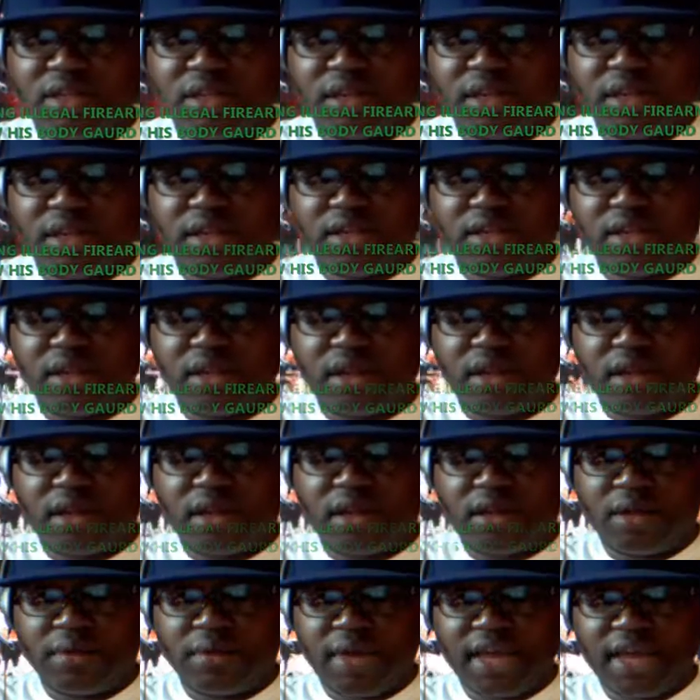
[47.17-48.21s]
The, the
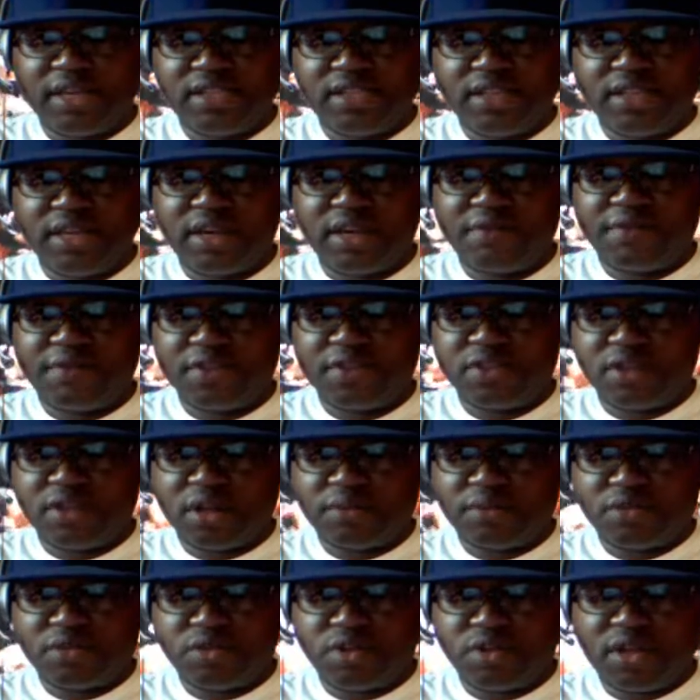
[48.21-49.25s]
um, ATF is
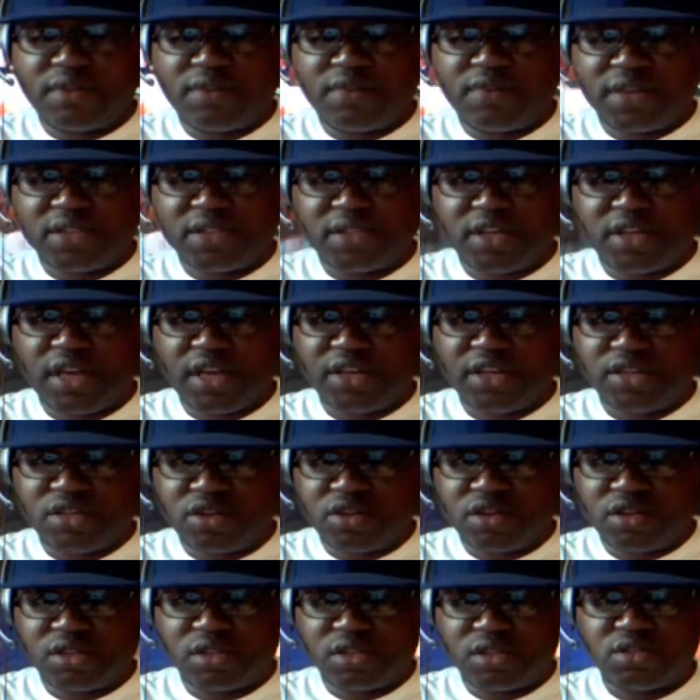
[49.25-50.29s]
um, doing an investigation
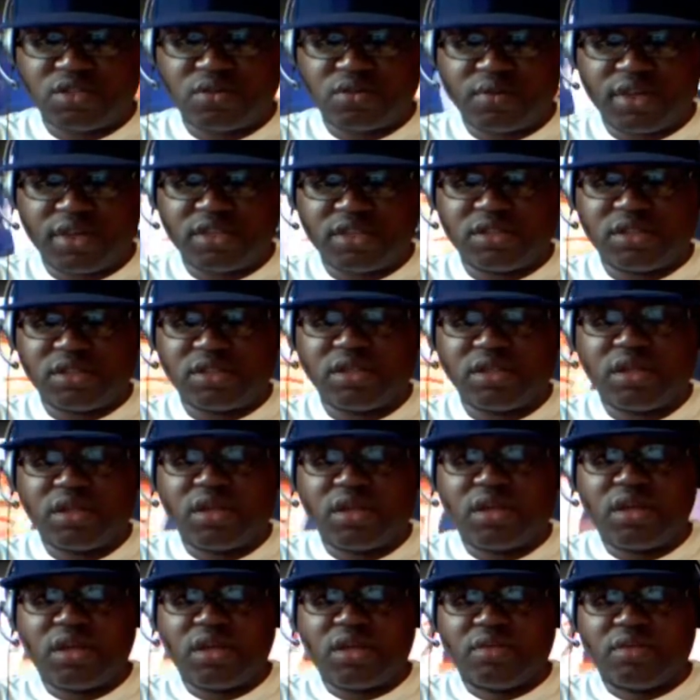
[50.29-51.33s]
on the situation,
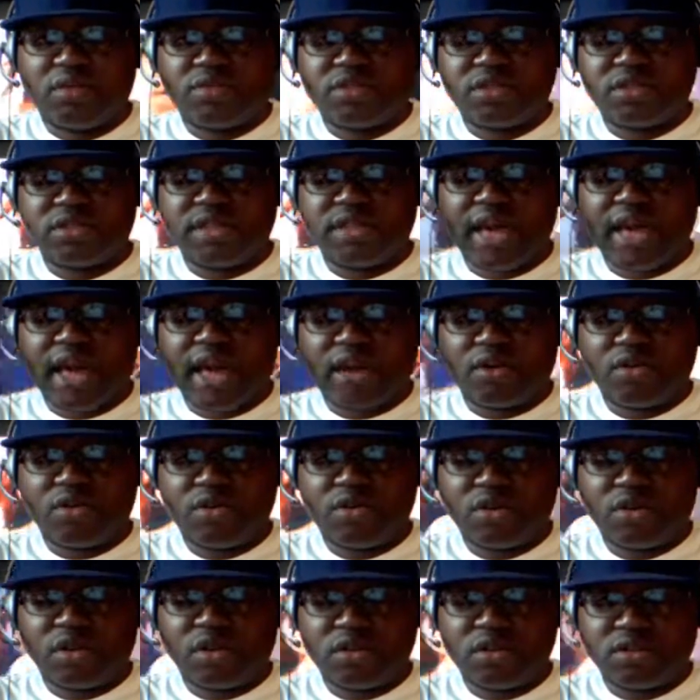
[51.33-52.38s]
which is the
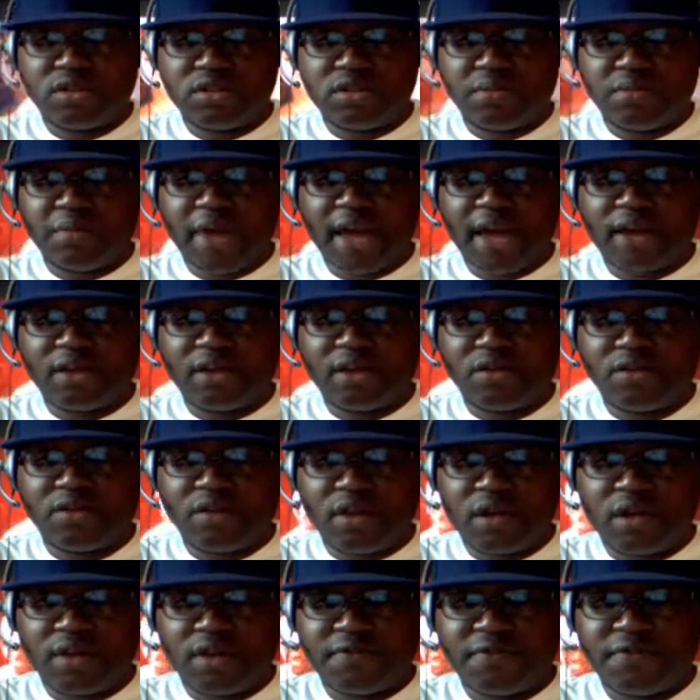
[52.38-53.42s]
alcohol, tobacco,
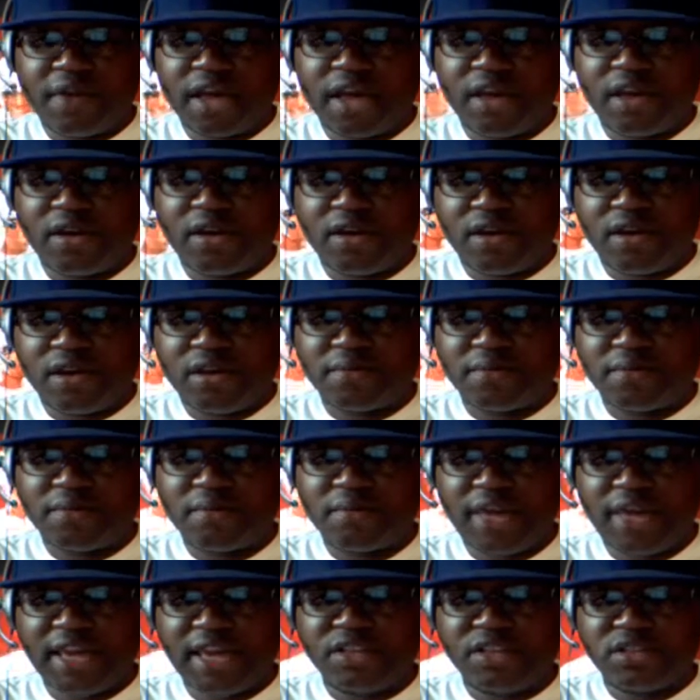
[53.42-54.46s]
um, firearm
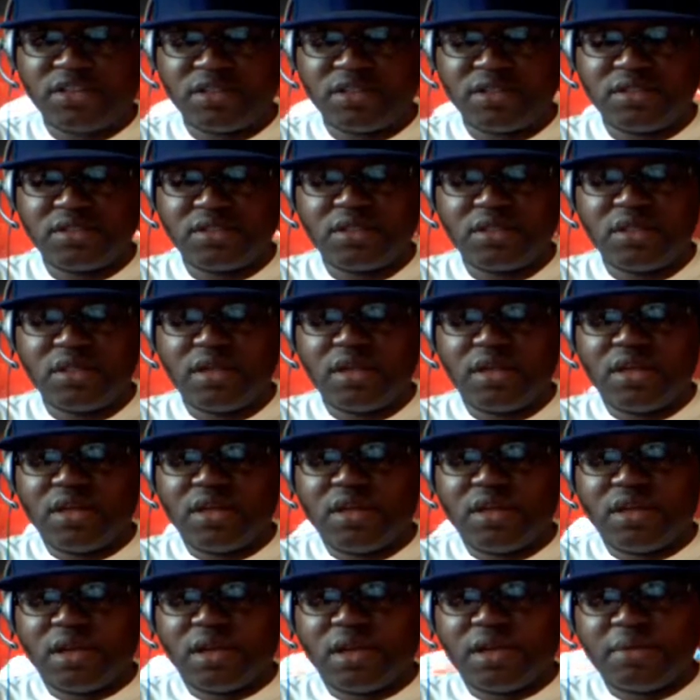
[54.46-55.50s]
agents,
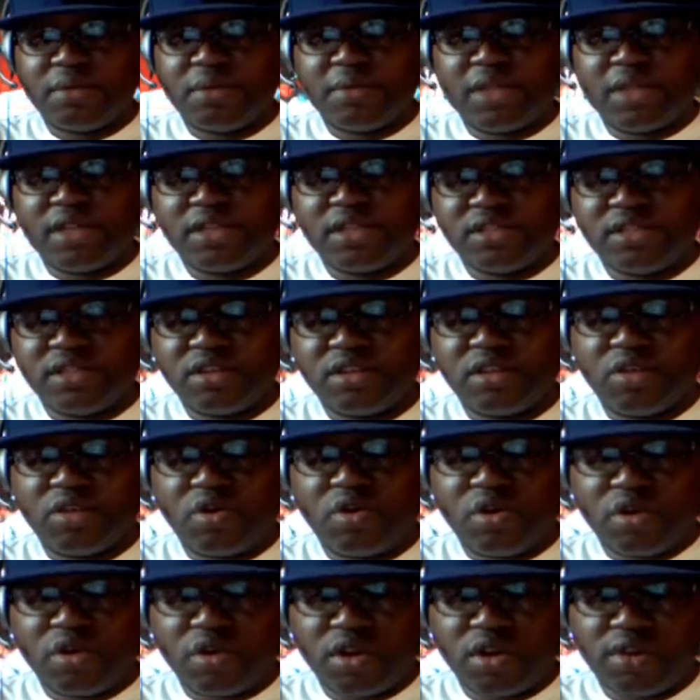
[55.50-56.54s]
um, and it's still an
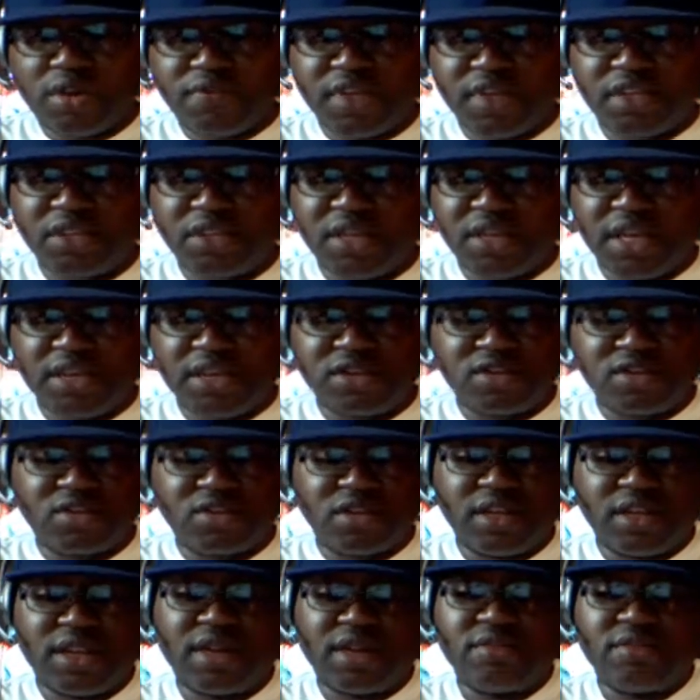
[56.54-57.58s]
ongoing investigation.
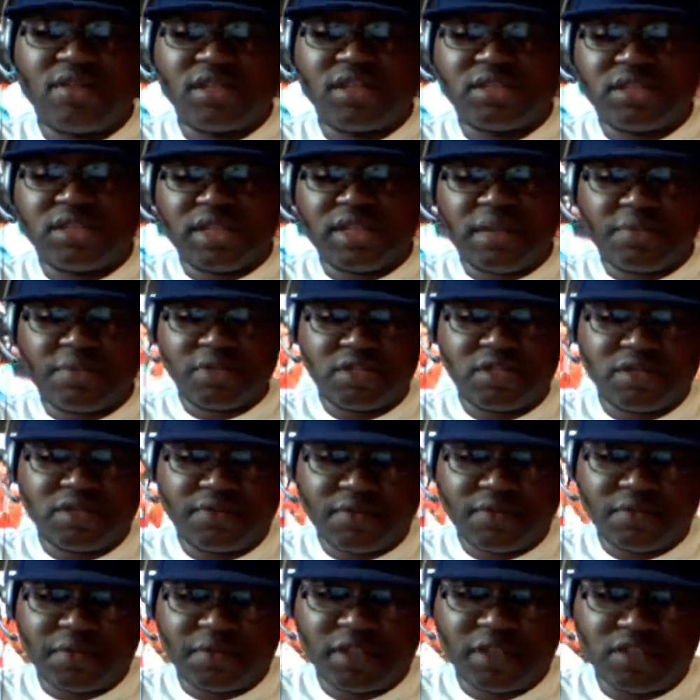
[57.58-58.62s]
So they're not releasing much
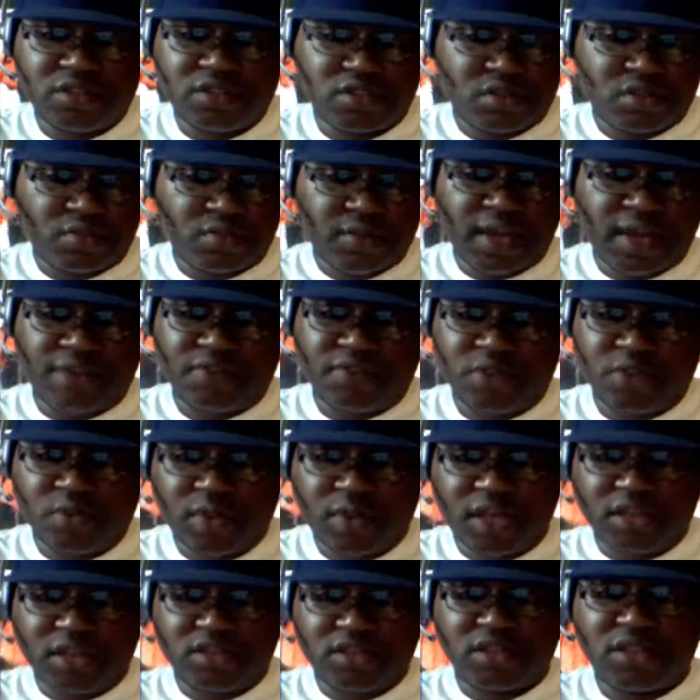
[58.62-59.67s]
information. So we have to
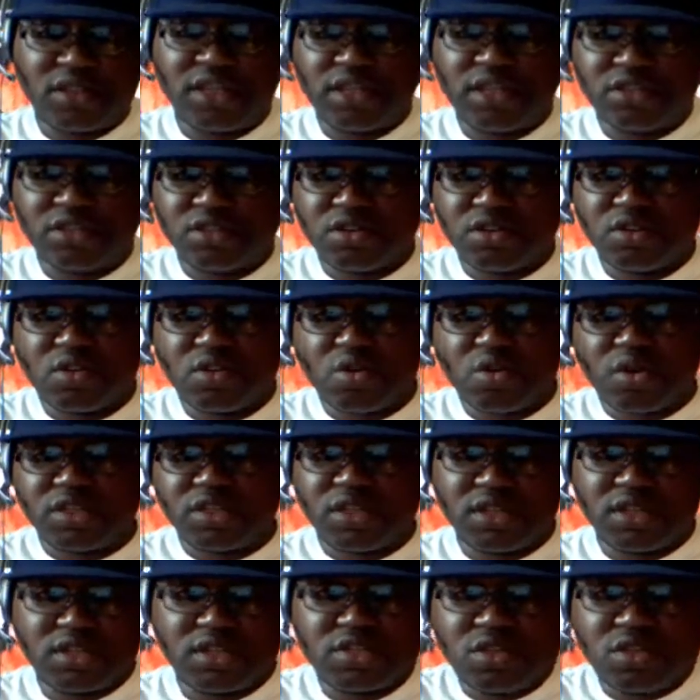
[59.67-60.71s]
wait until it gets to the
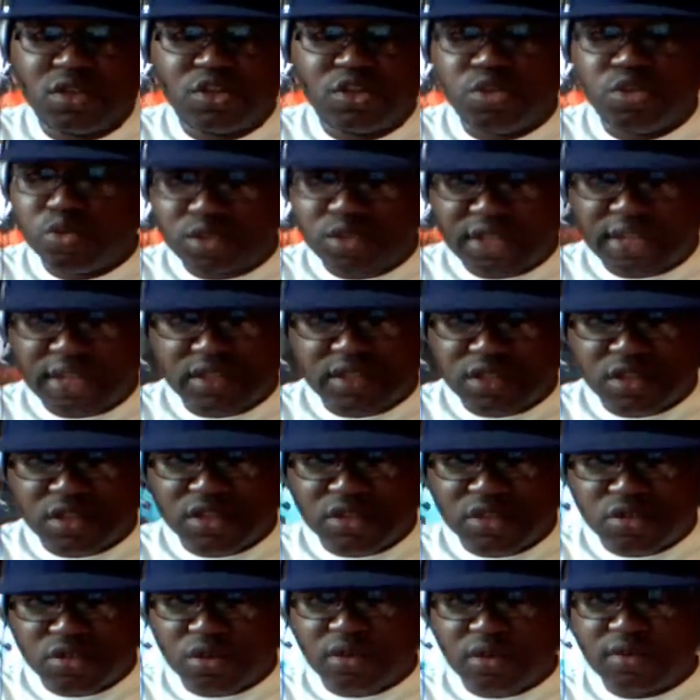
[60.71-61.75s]
courts because there's only two sides to the
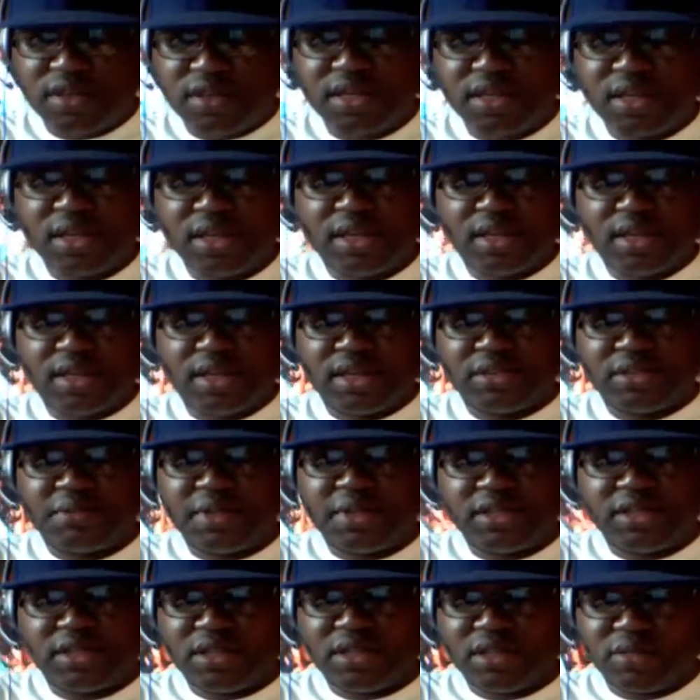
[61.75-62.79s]
story. That's
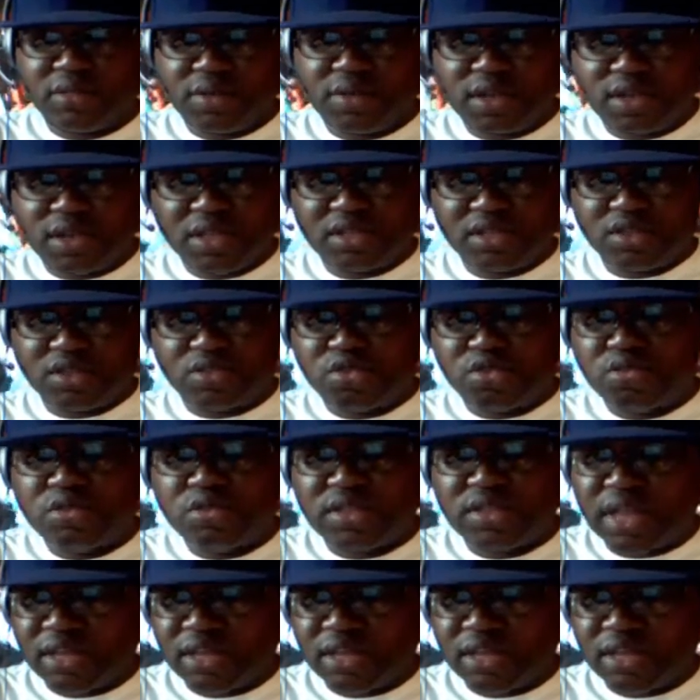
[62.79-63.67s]
basically what it is. It's two